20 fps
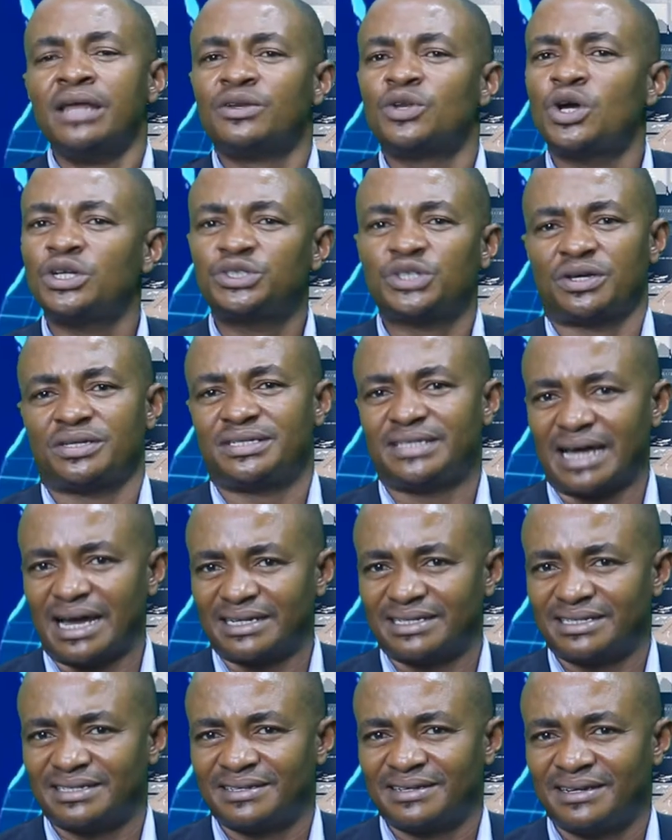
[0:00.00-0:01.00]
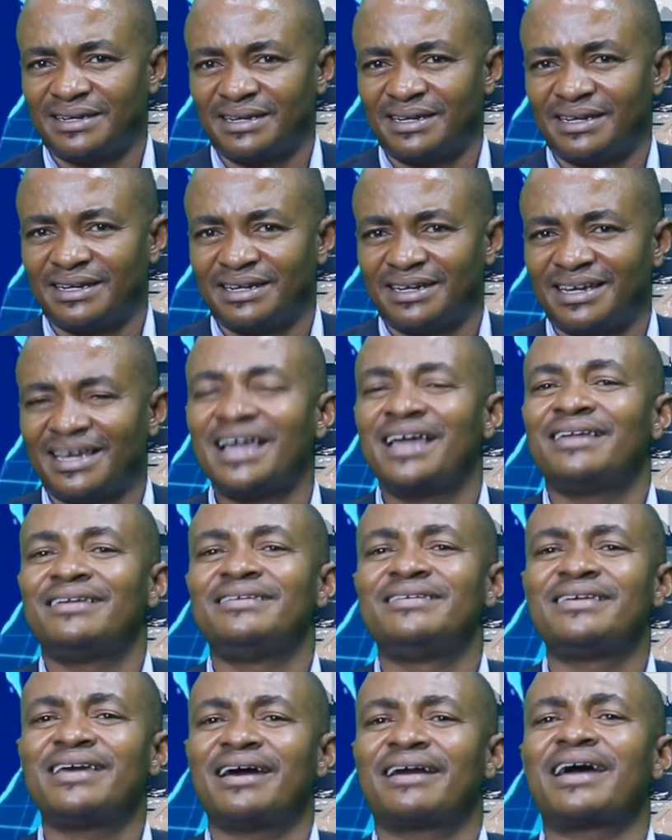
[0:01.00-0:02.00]
Not just that.
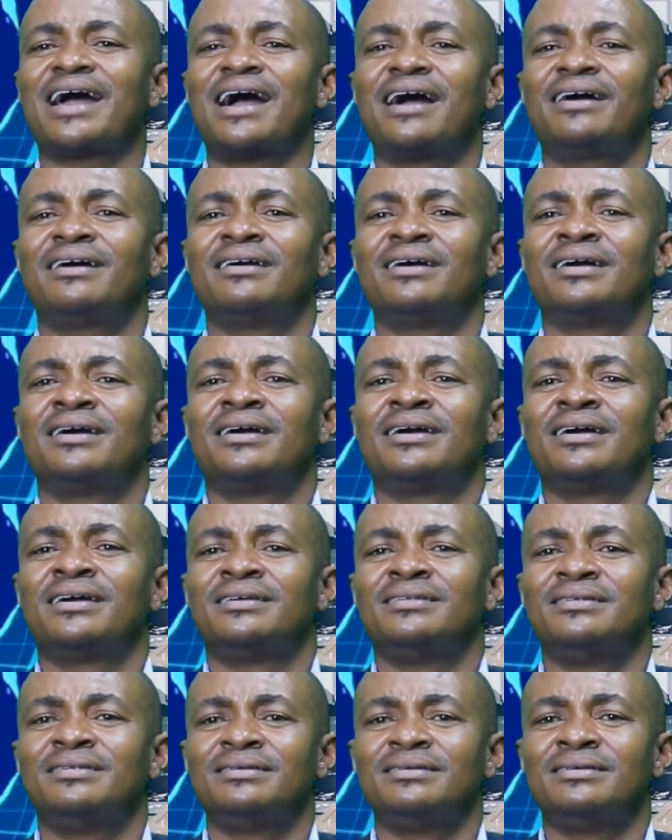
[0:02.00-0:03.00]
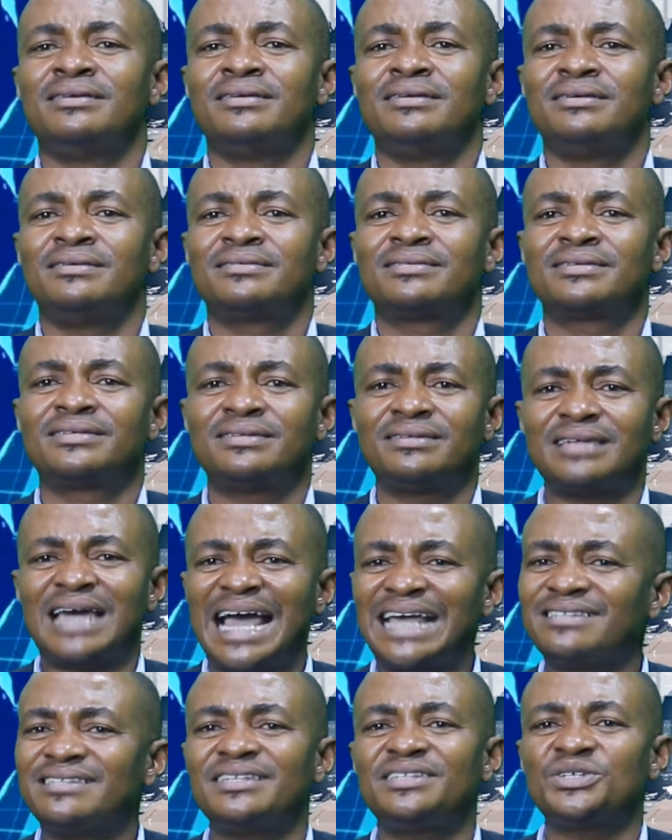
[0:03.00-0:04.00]
There are
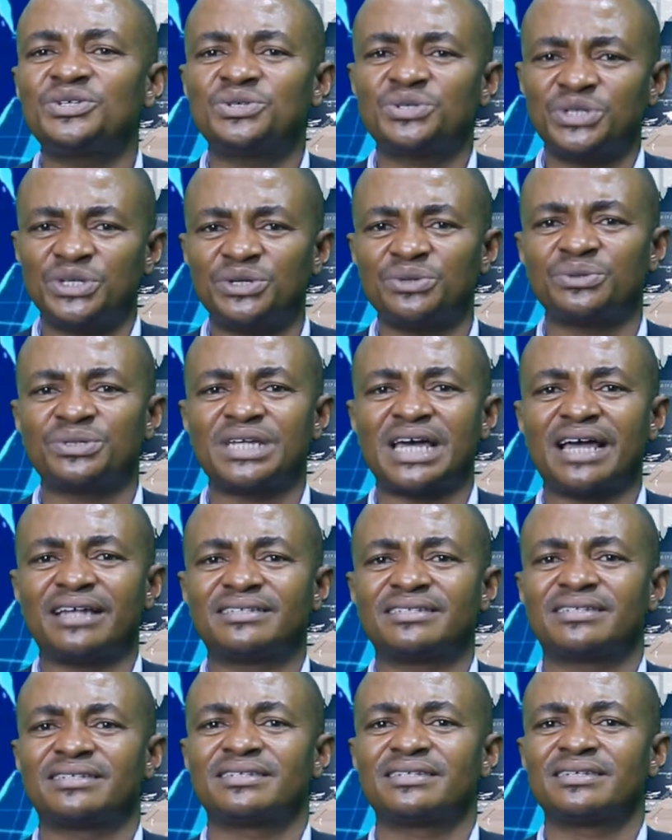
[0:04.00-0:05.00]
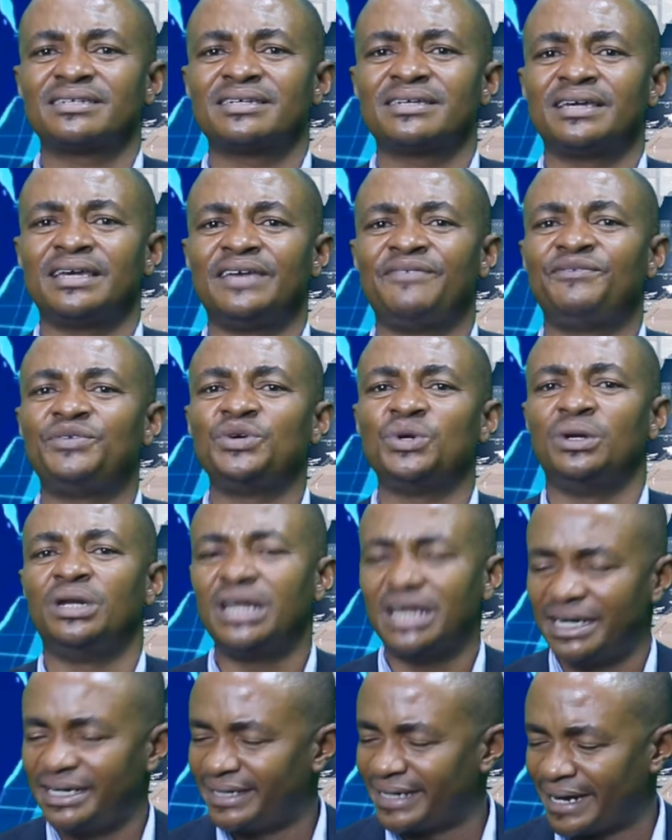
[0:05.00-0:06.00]
ICT skills that, if you
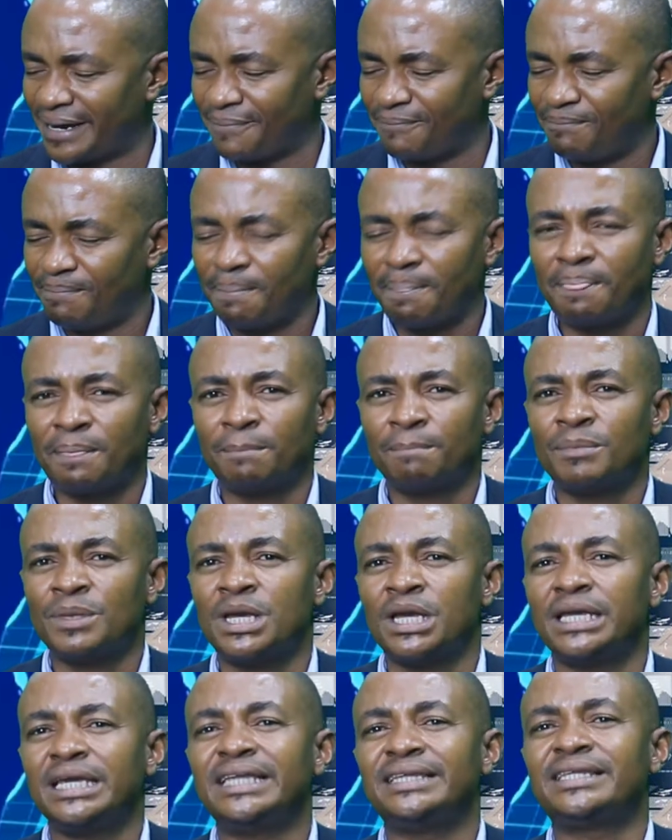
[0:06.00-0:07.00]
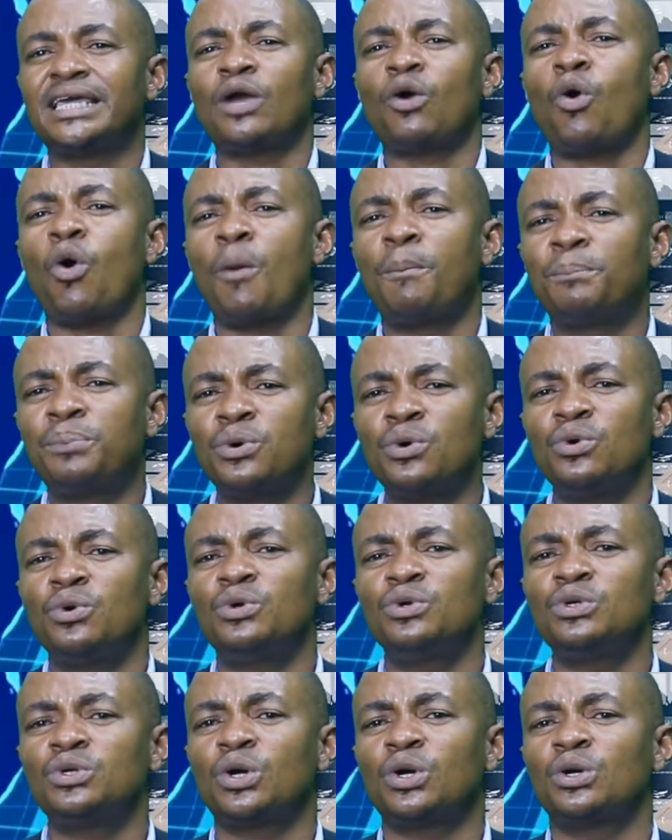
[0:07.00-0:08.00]
learn them, they
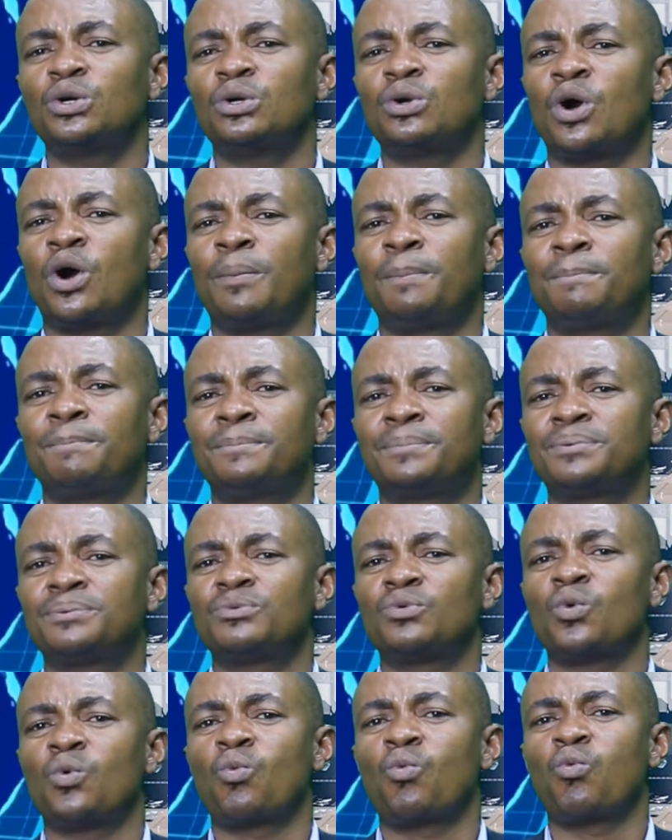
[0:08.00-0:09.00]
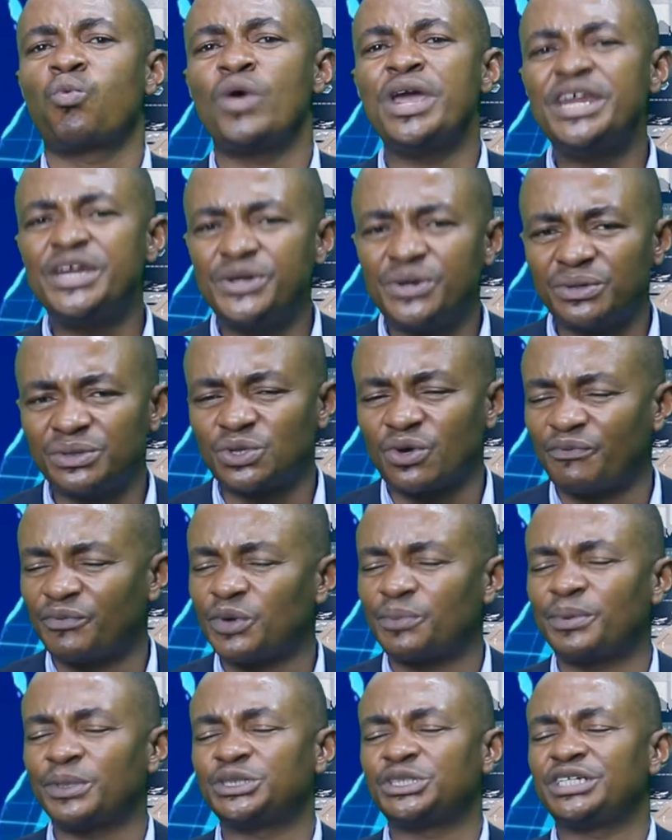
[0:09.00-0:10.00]
open up windows of
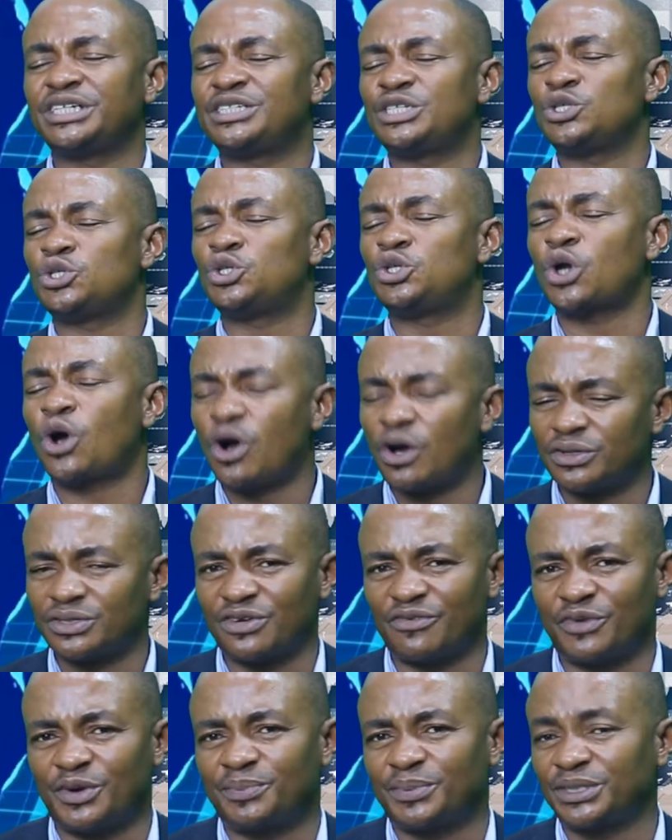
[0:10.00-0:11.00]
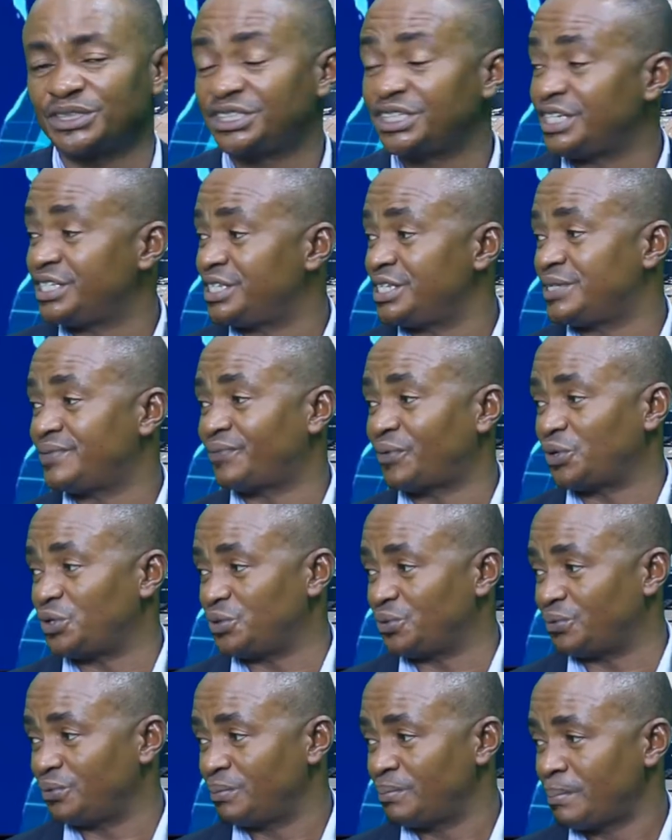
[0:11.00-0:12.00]
opportunities, doors of opportunities for
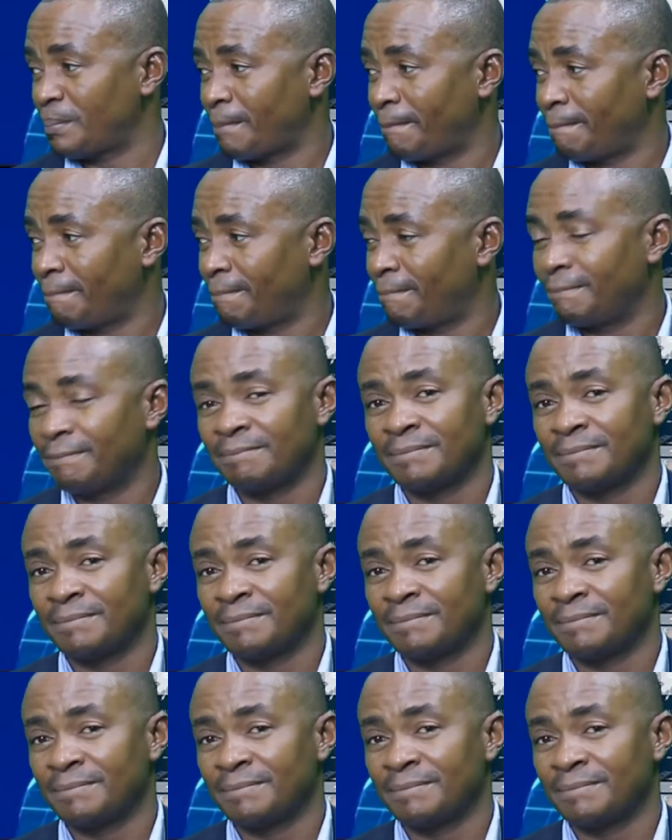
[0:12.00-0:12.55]
you. Yes.